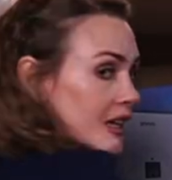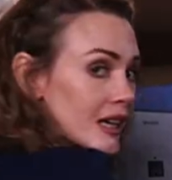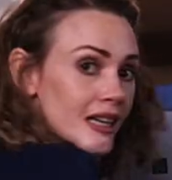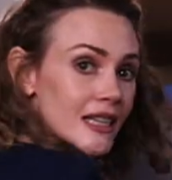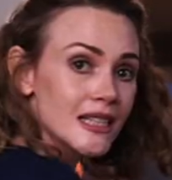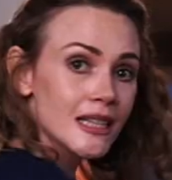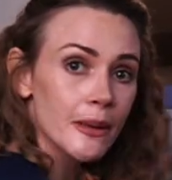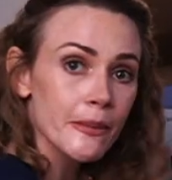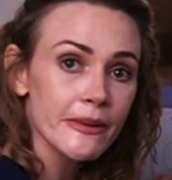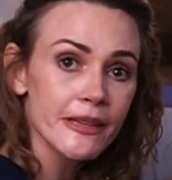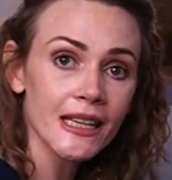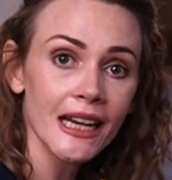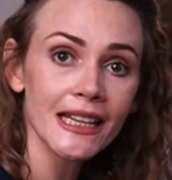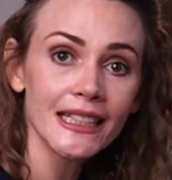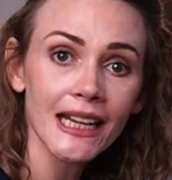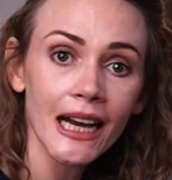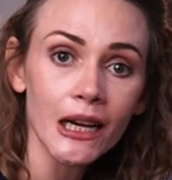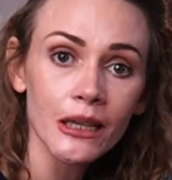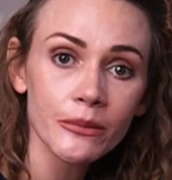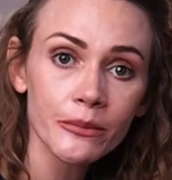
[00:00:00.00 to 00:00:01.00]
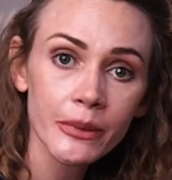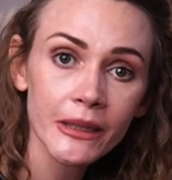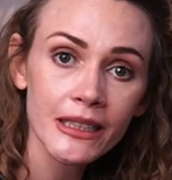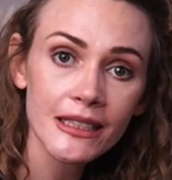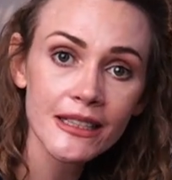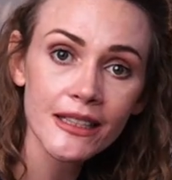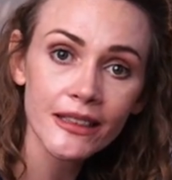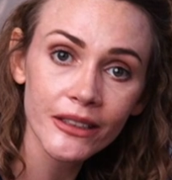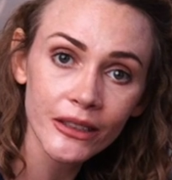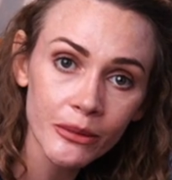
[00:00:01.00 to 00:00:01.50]
It's upside down, but
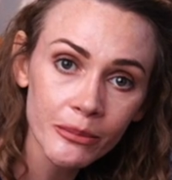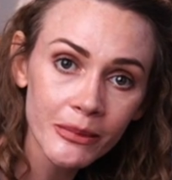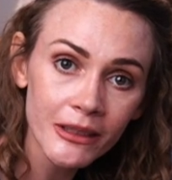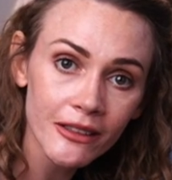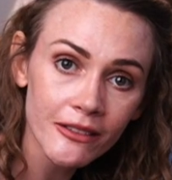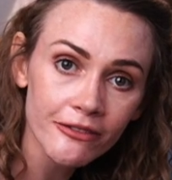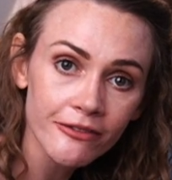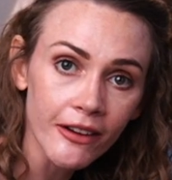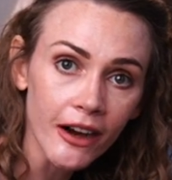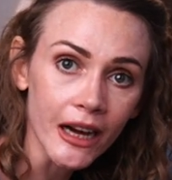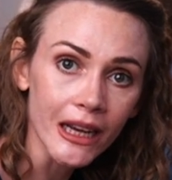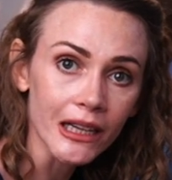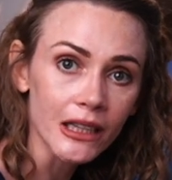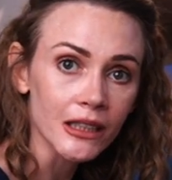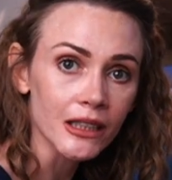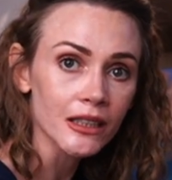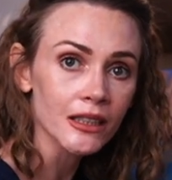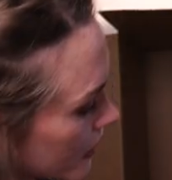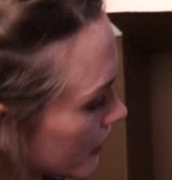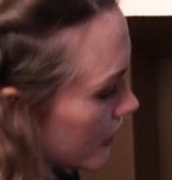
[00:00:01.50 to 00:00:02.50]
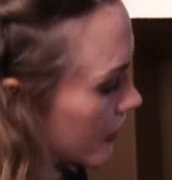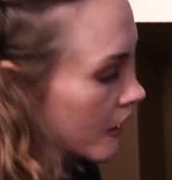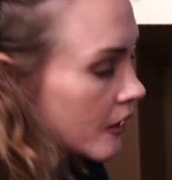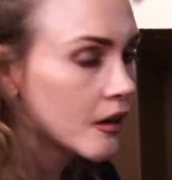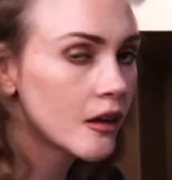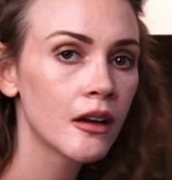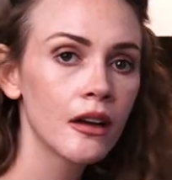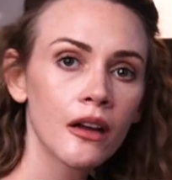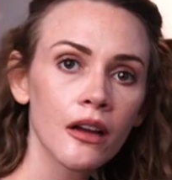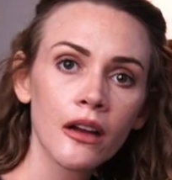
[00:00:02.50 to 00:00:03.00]
it's a humidifier.
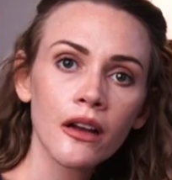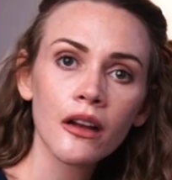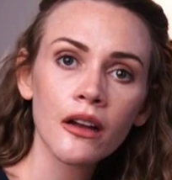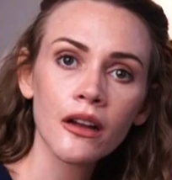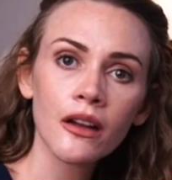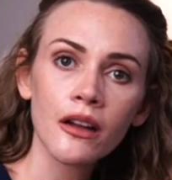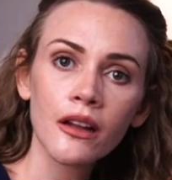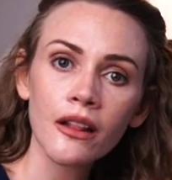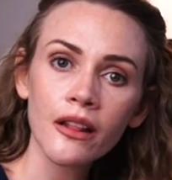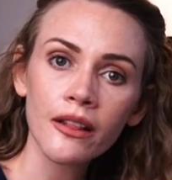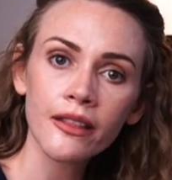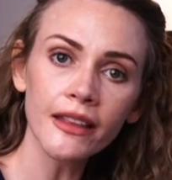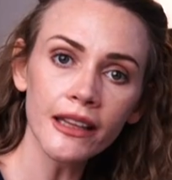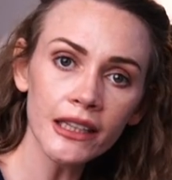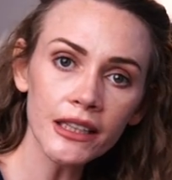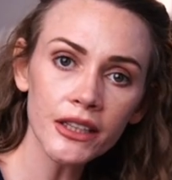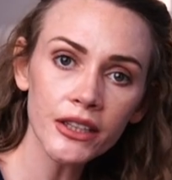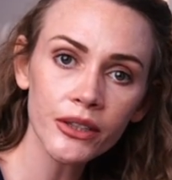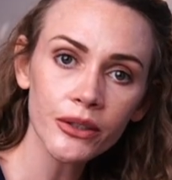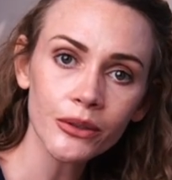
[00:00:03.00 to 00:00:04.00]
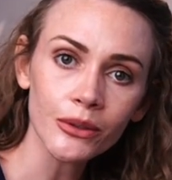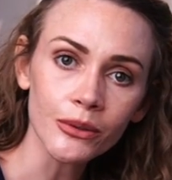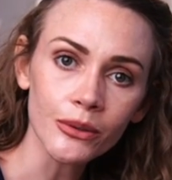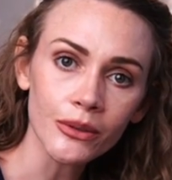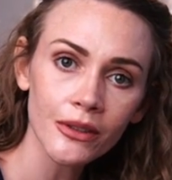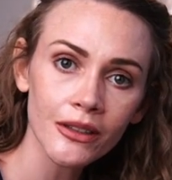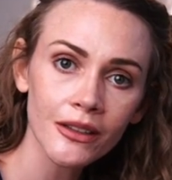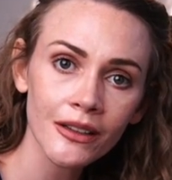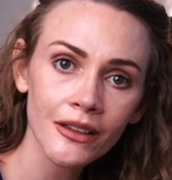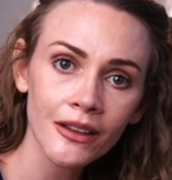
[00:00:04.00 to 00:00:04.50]
Thank you.
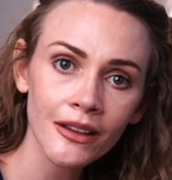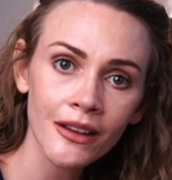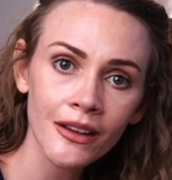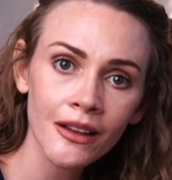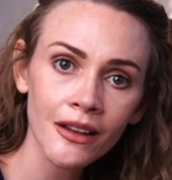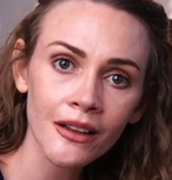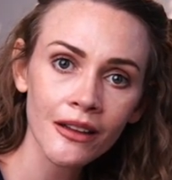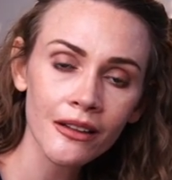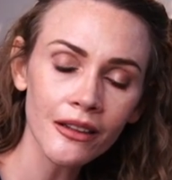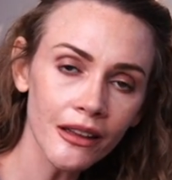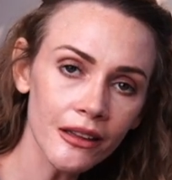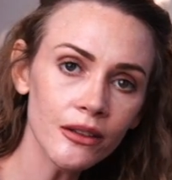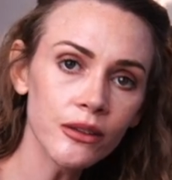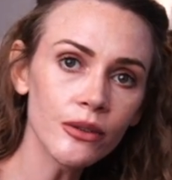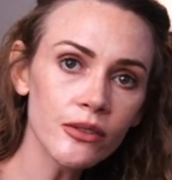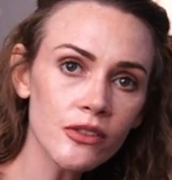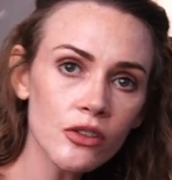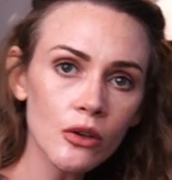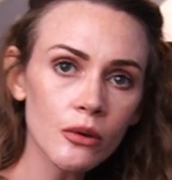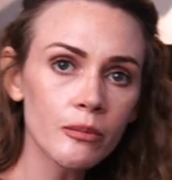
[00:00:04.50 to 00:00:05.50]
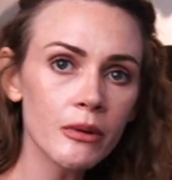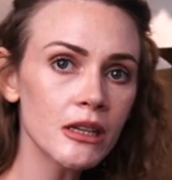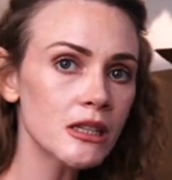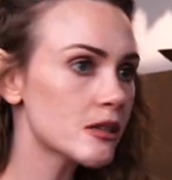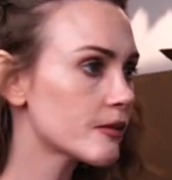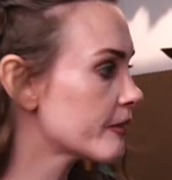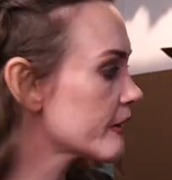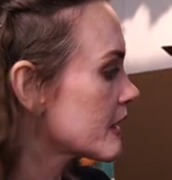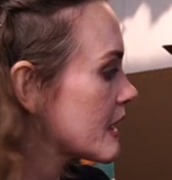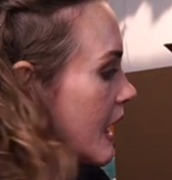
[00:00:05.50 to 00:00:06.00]
Thank you so much
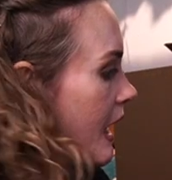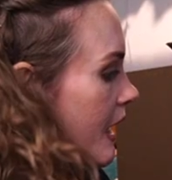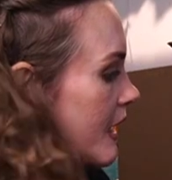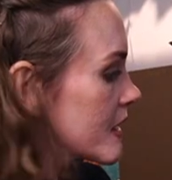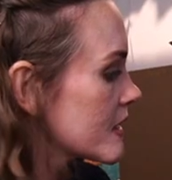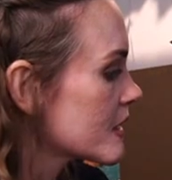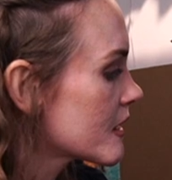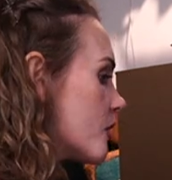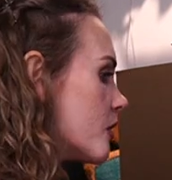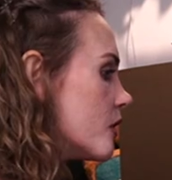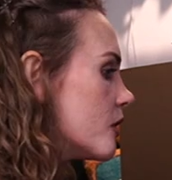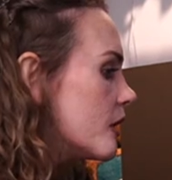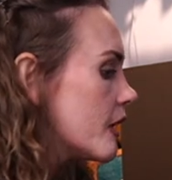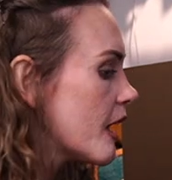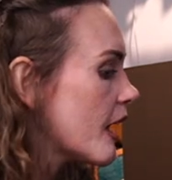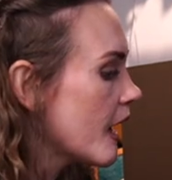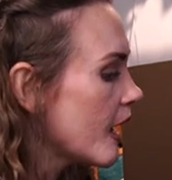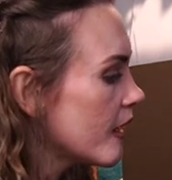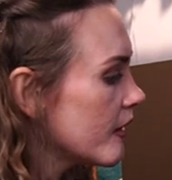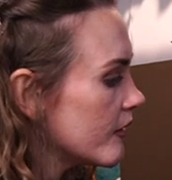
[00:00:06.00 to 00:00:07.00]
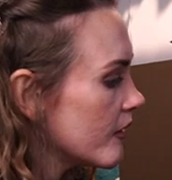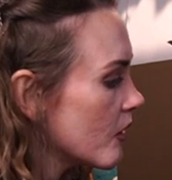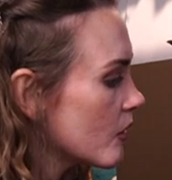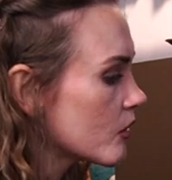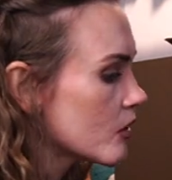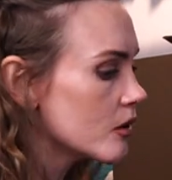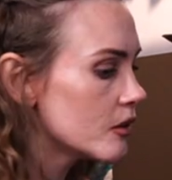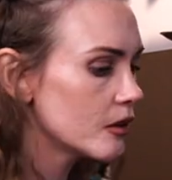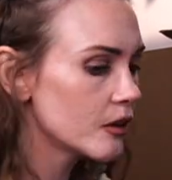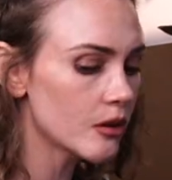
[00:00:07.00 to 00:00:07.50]
for that. Good
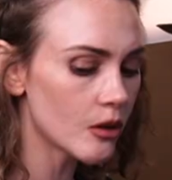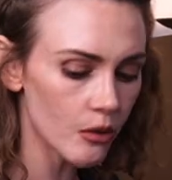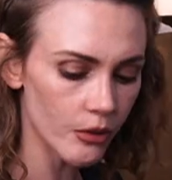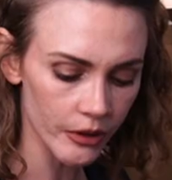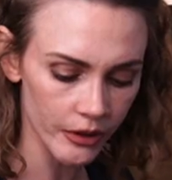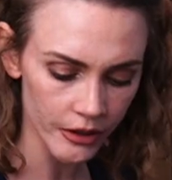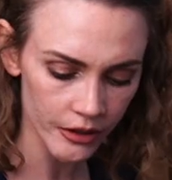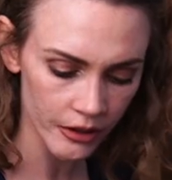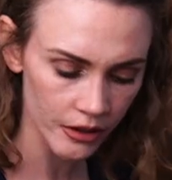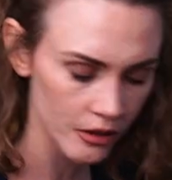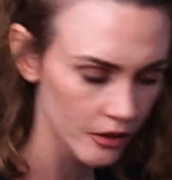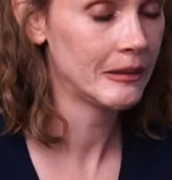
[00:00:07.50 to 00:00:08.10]
Lord.